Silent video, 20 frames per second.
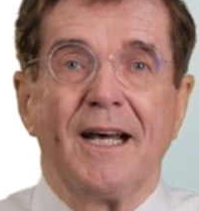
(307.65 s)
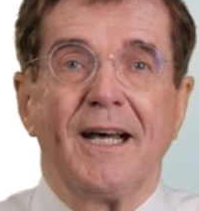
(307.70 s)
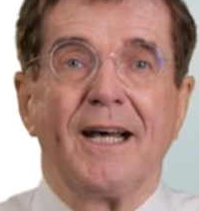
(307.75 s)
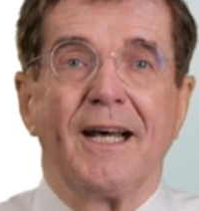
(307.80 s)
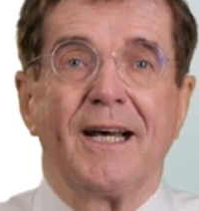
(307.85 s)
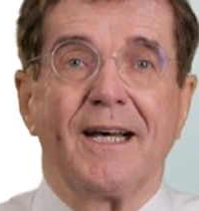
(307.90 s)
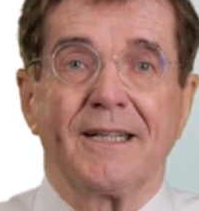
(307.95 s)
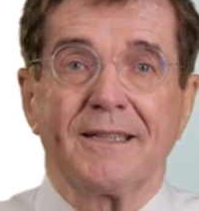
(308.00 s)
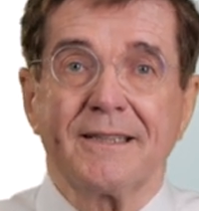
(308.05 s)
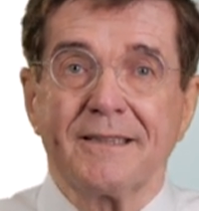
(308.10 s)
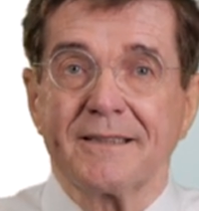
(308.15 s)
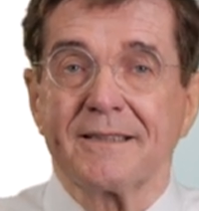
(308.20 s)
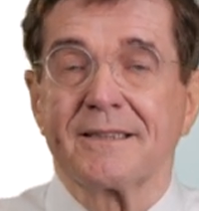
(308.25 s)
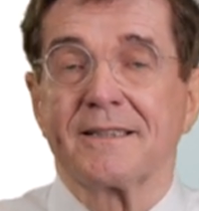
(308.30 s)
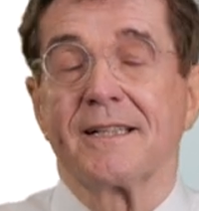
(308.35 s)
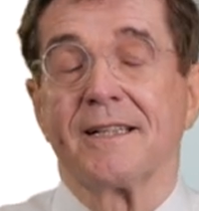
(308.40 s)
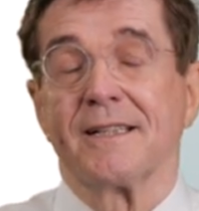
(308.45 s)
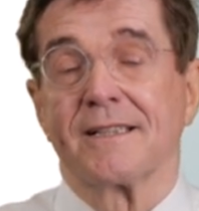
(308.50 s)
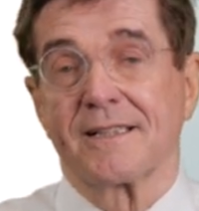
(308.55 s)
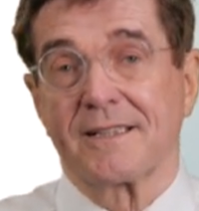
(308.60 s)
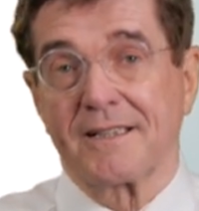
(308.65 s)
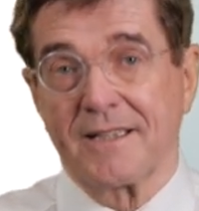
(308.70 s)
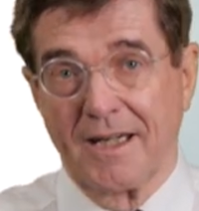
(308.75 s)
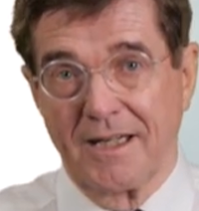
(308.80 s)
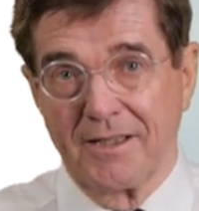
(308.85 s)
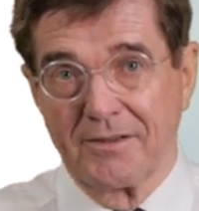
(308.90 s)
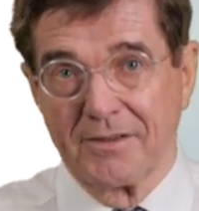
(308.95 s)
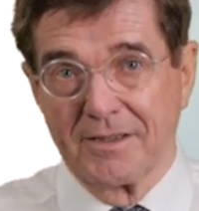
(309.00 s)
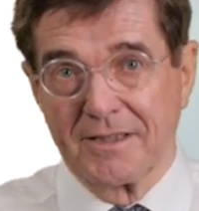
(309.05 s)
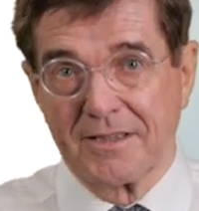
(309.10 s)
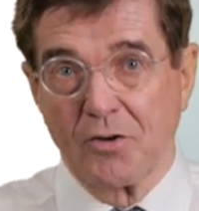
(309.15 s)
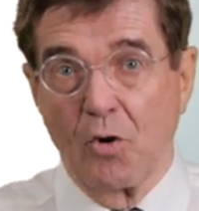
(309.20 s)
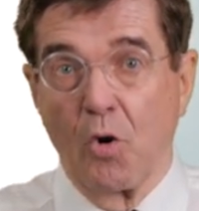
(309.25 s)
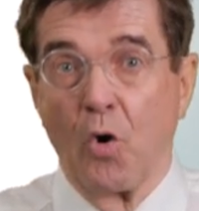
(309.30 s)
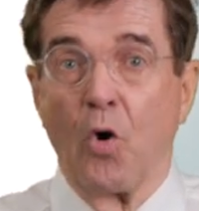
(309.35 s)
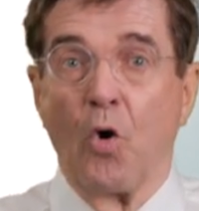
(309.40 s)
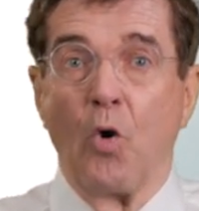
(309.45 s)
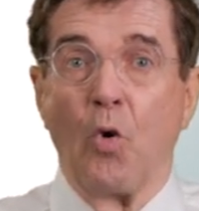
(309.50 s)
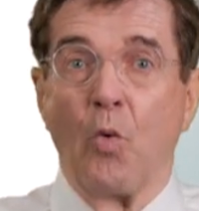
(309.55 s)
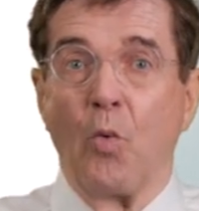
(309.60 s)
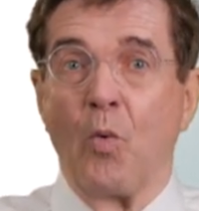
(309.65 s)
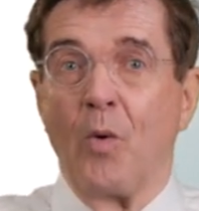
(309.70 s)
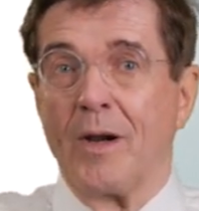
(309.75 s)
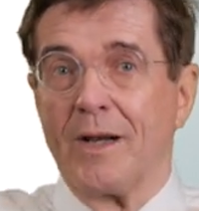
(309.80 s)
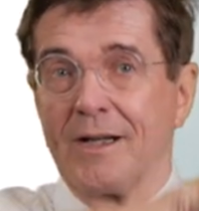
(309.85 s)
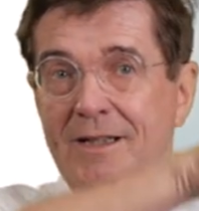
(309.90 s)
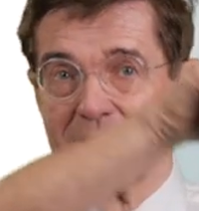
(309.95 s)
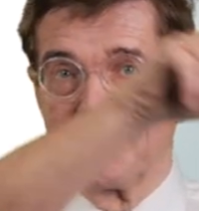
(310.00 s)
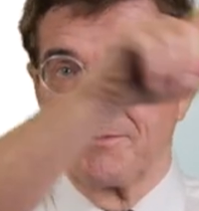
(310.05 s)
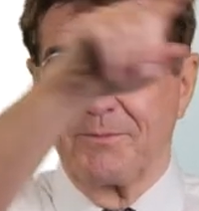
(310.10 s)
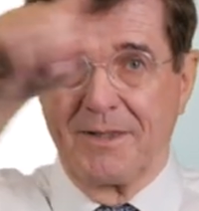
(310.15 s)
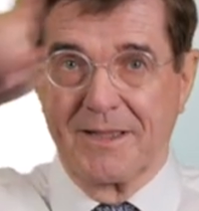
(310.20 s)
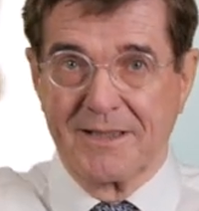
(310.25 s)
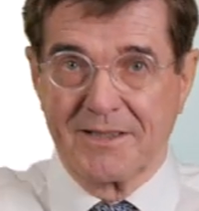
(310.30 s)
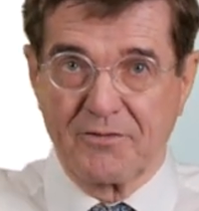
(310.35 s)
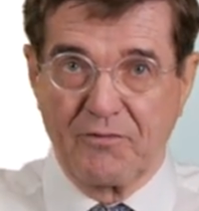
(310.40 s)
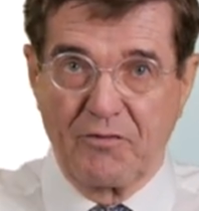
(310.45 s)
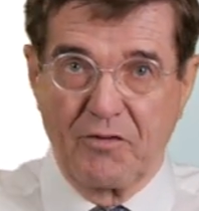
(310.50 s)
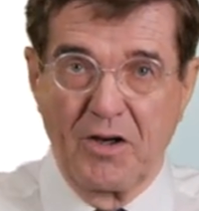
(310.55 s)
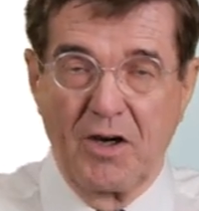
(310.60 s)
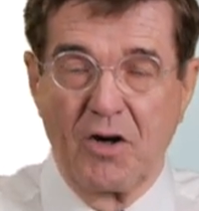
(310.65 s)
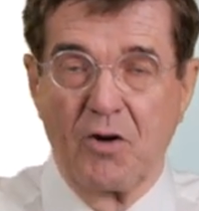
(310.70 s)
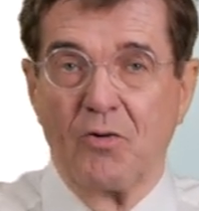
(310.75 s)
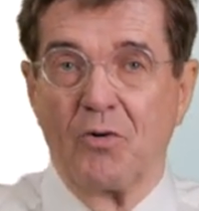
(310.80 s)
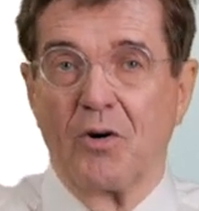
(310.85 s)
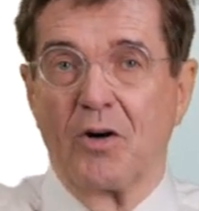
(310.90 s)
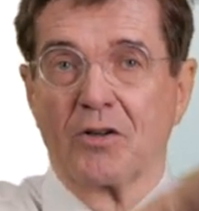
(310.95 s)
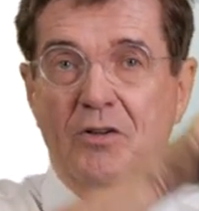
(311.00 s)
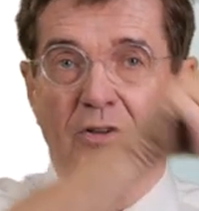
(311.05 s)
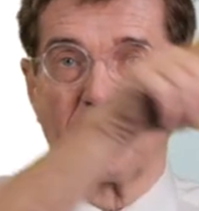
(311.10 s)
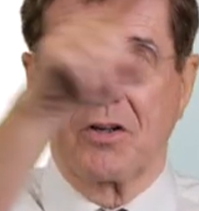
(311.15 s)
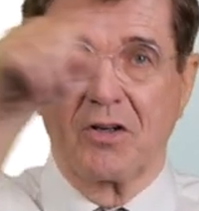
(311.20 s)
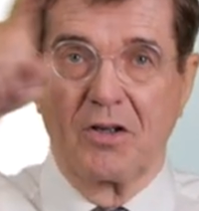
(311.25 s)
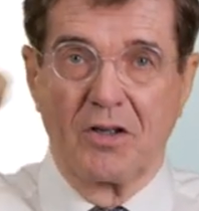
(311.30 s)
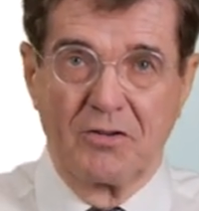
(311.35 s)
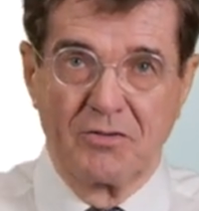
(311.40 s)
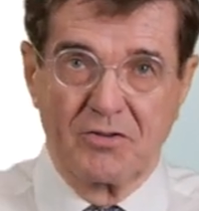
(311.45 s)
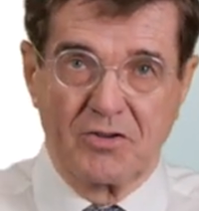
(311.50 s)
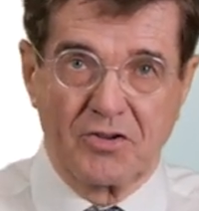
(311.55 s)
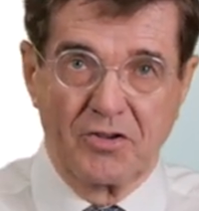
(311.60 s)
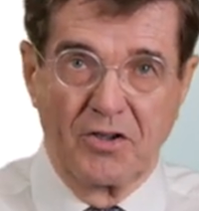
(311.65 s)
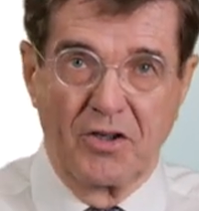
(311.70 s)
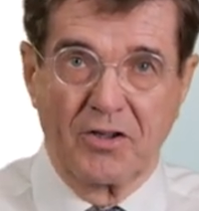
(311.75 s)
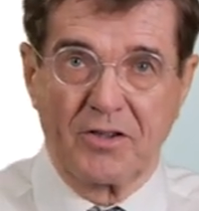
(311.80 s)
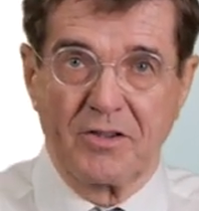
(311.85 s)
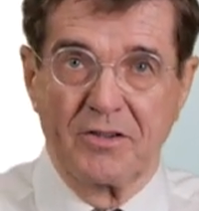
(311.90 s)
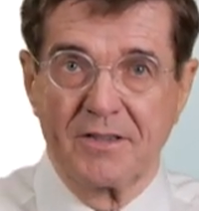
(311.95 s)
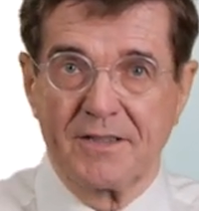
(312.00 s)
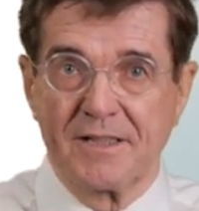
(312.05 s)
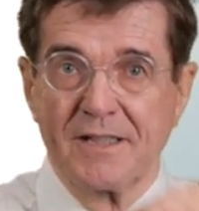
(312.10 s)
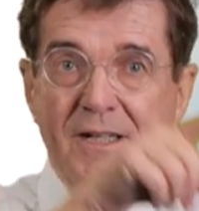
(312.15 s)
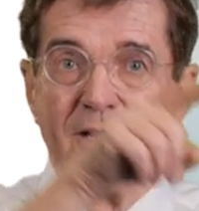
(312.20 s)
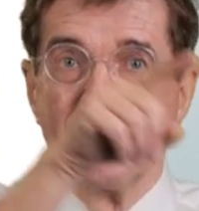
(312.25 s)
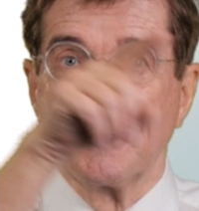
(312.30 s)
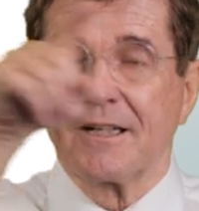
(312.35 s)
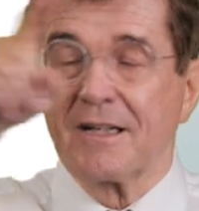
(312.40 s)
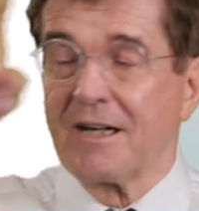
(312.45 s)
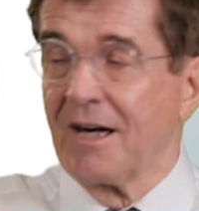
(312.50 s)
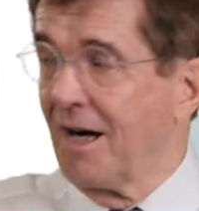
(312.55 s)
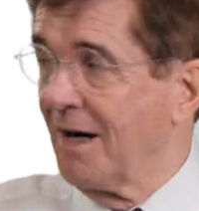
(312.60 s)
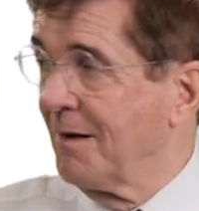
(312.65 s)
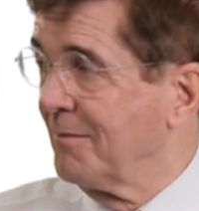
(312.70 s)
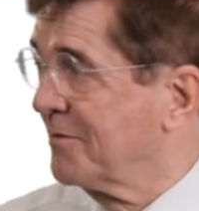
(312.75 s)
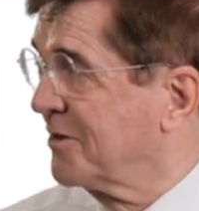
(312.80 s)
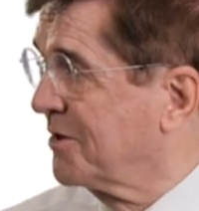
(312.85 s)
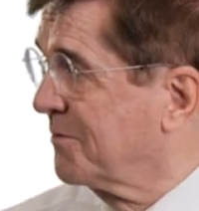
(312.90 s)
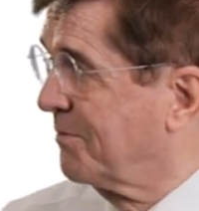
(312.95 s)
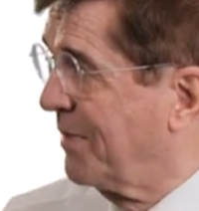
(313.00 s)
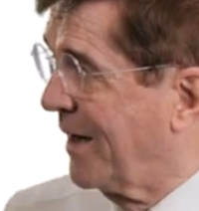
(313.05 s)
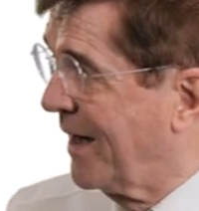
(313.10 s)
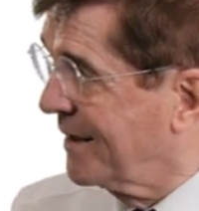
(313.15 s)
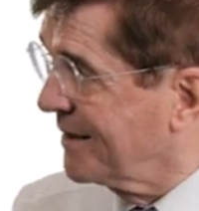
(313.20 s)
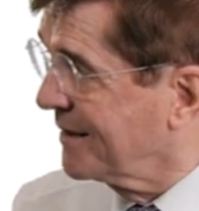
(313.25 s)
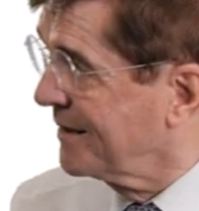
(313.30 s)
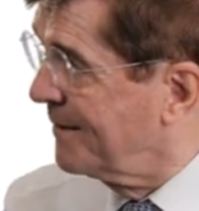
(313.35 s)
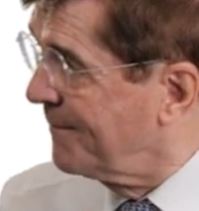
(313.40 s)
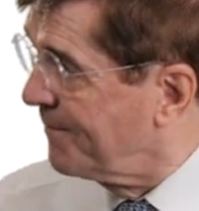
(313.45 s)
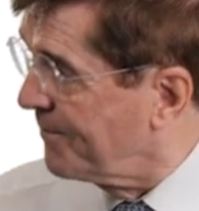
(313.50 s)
And since currents always must flow on closed circles, comes back